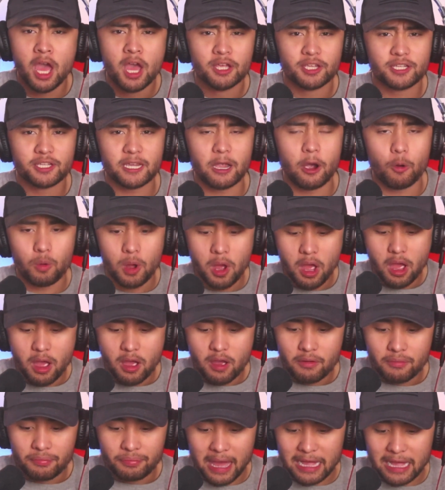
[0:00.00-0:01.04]
So
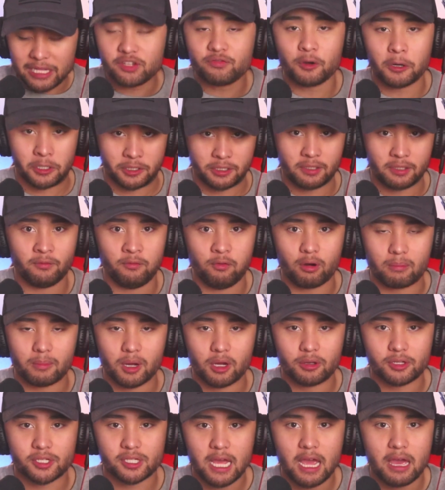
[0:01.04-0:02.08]
That's first and
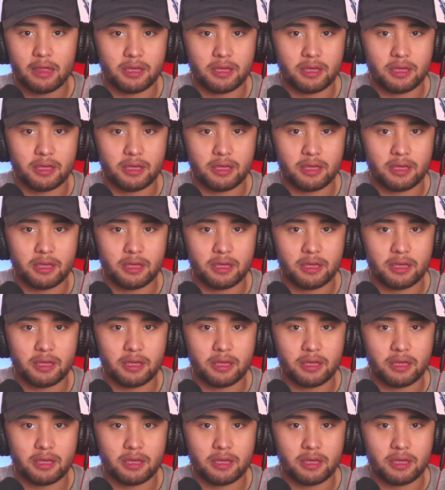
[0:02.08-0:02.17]
foremost.